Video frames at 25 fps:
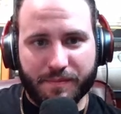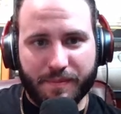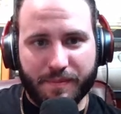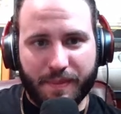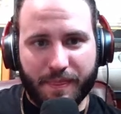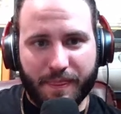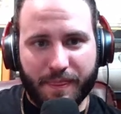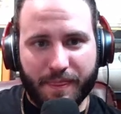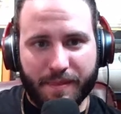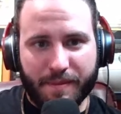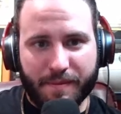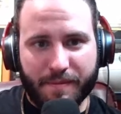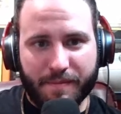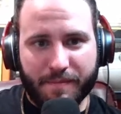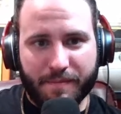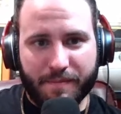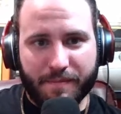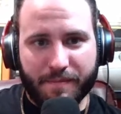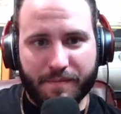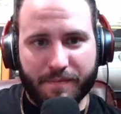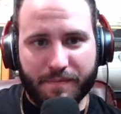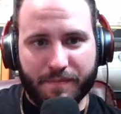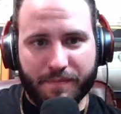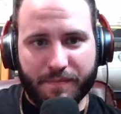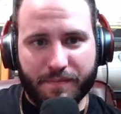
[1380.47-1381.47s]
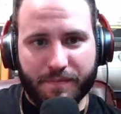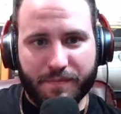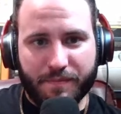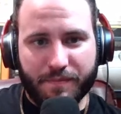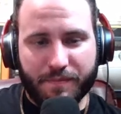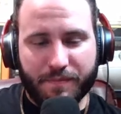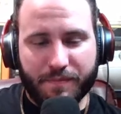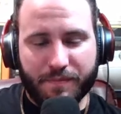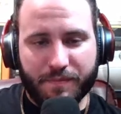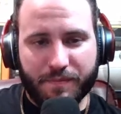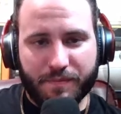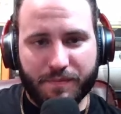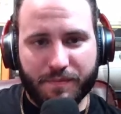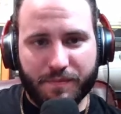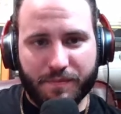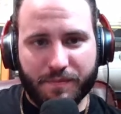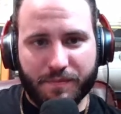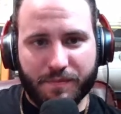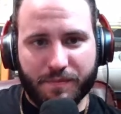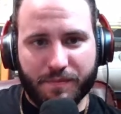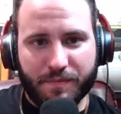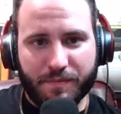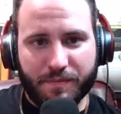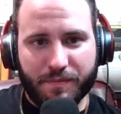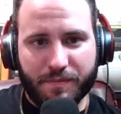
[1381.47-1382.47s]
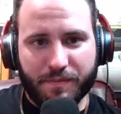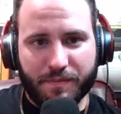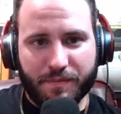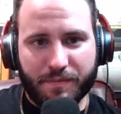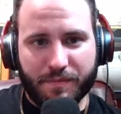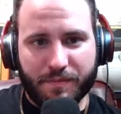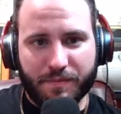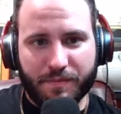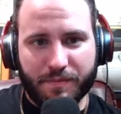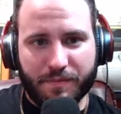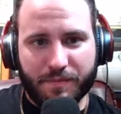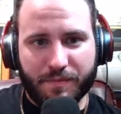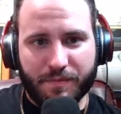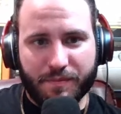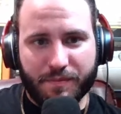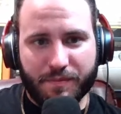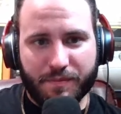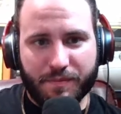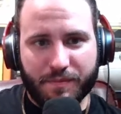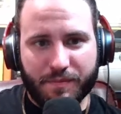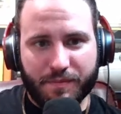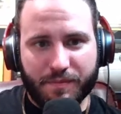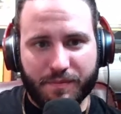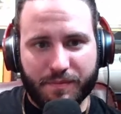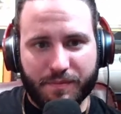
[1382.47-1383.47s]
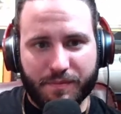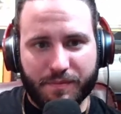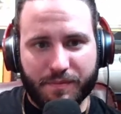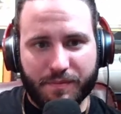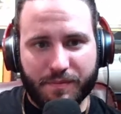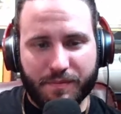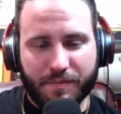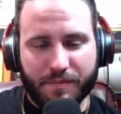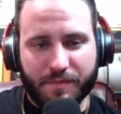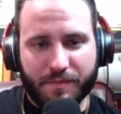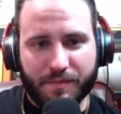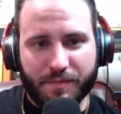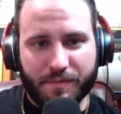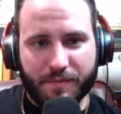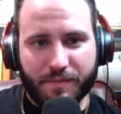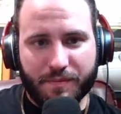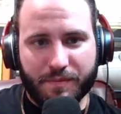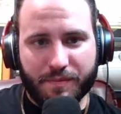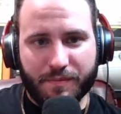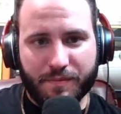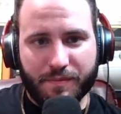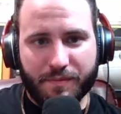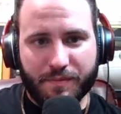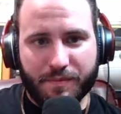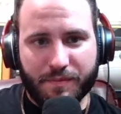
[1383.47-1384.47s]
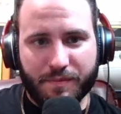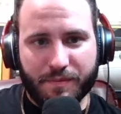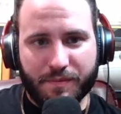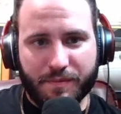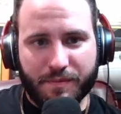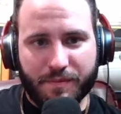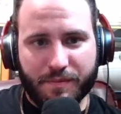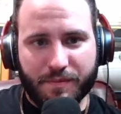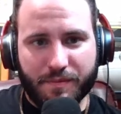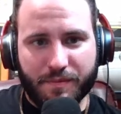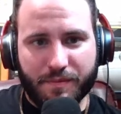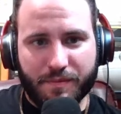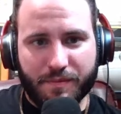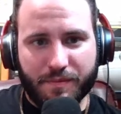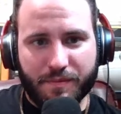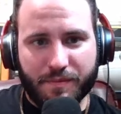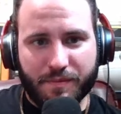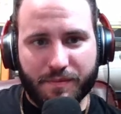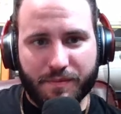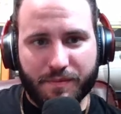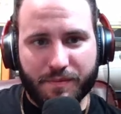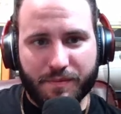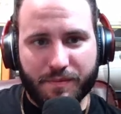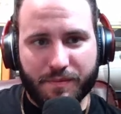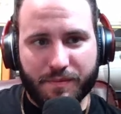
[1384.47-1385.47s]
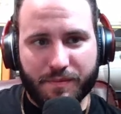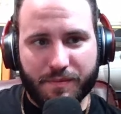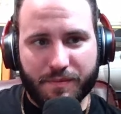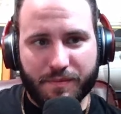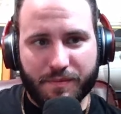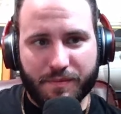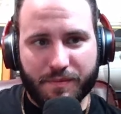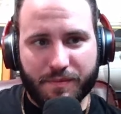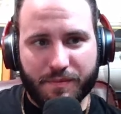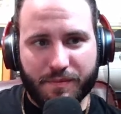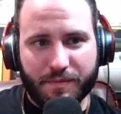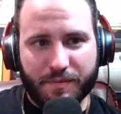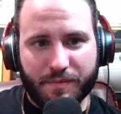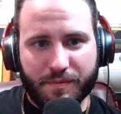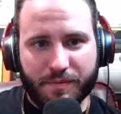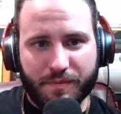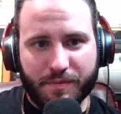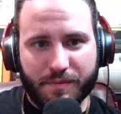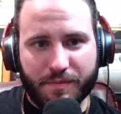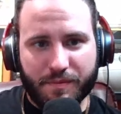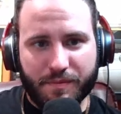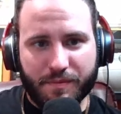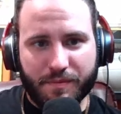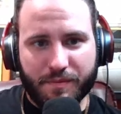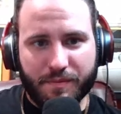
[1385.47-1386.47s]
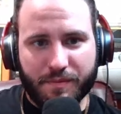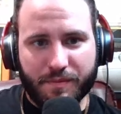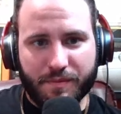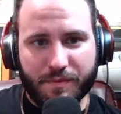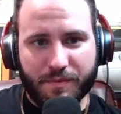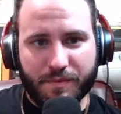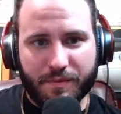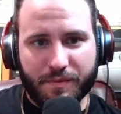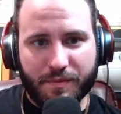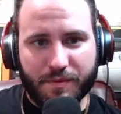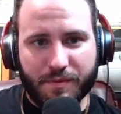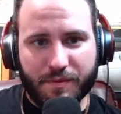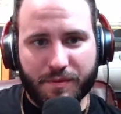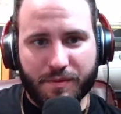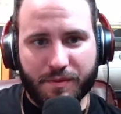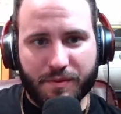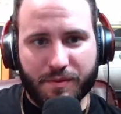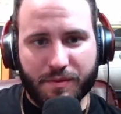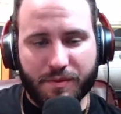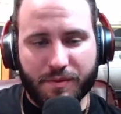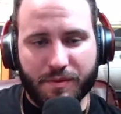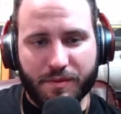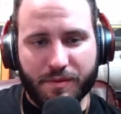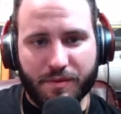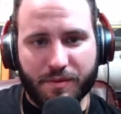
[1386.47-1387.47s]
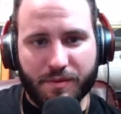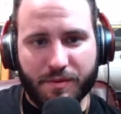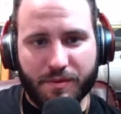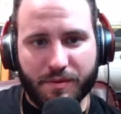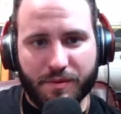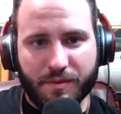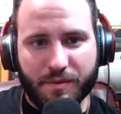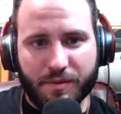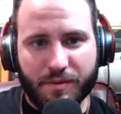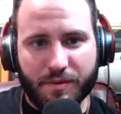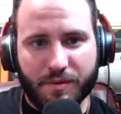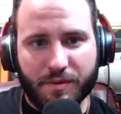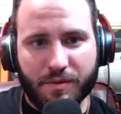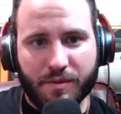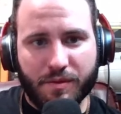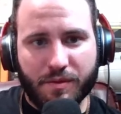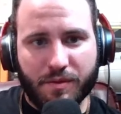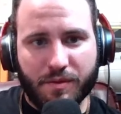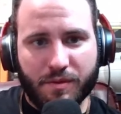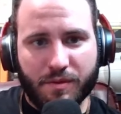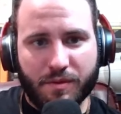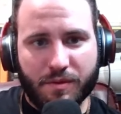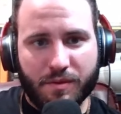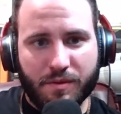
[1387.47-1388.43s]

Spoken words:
No words are spoken by the person on screen.